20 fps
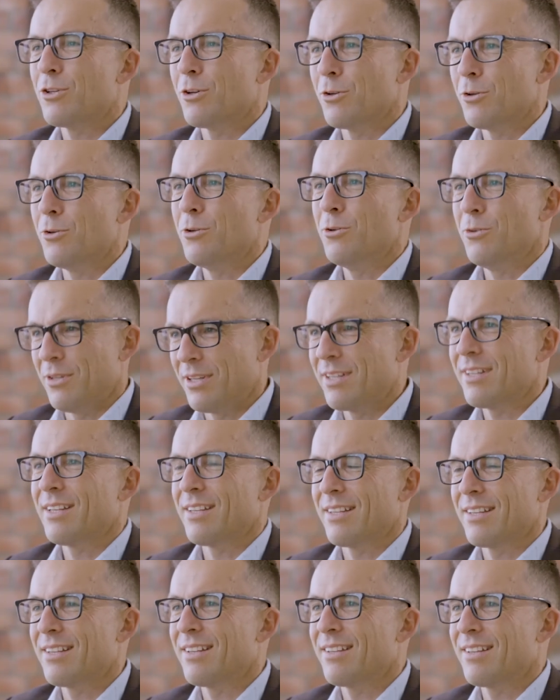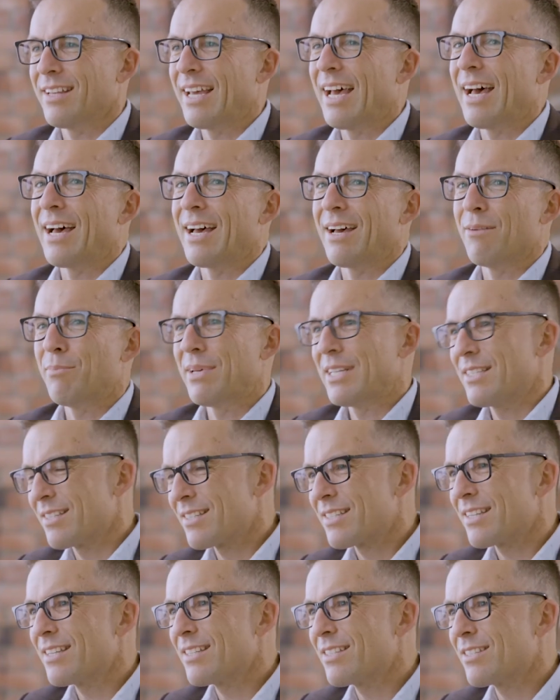two
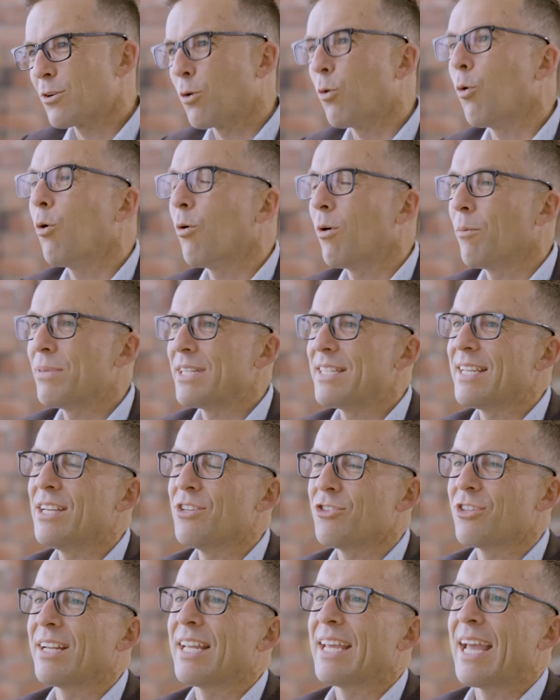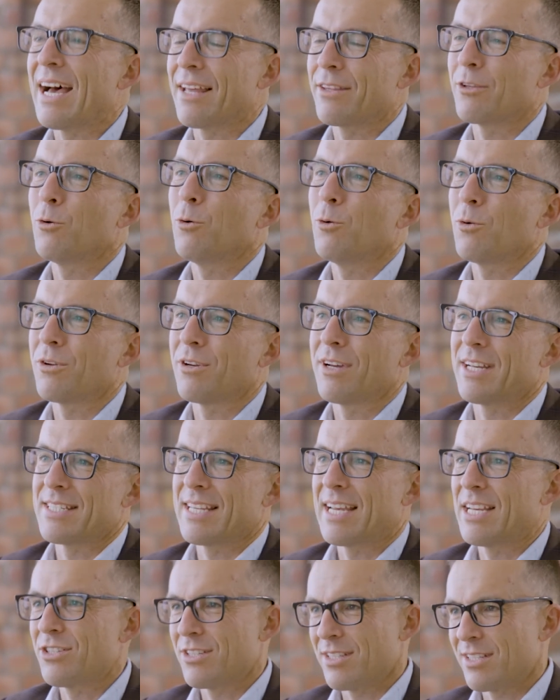businesses or potentially other
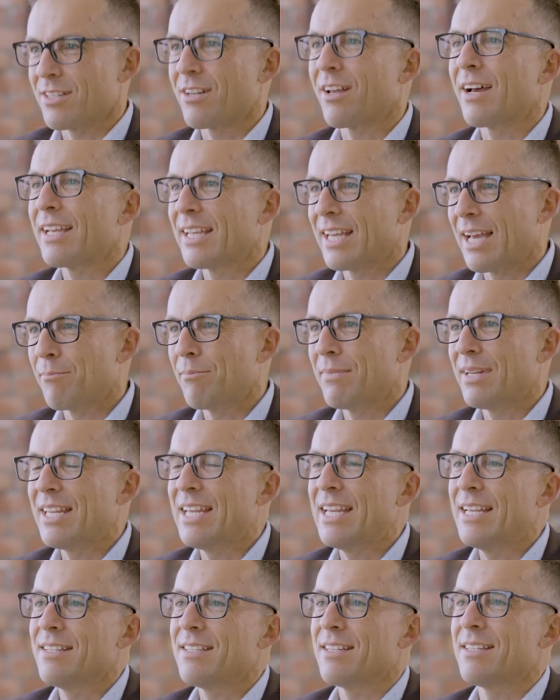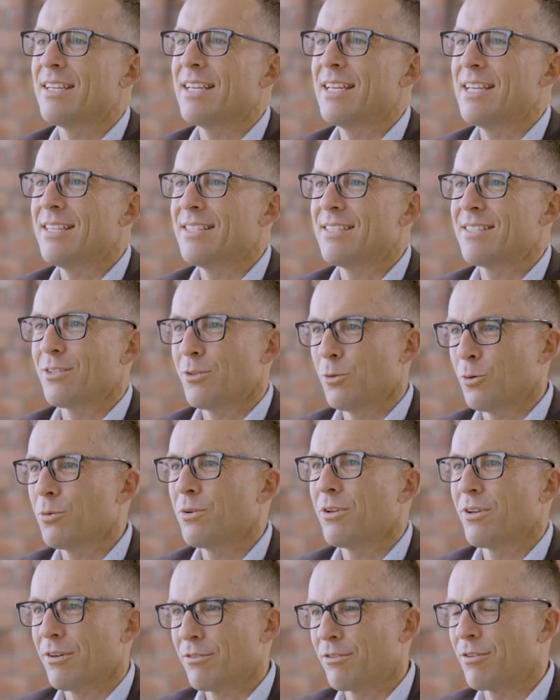organisations like government entities
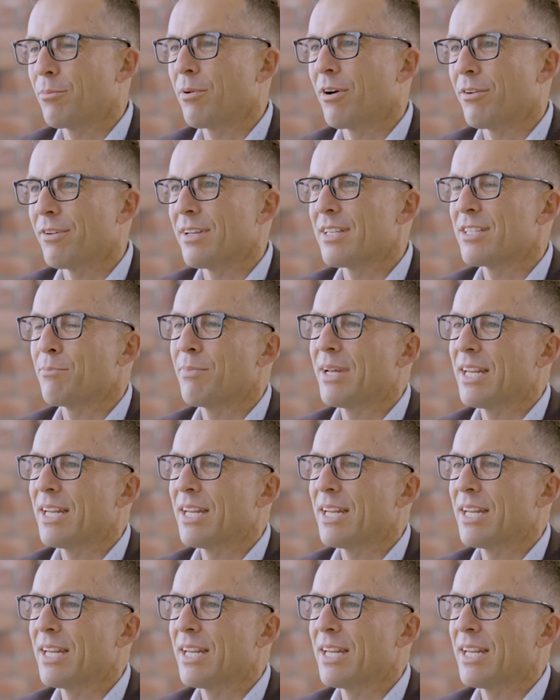or not-for-profits,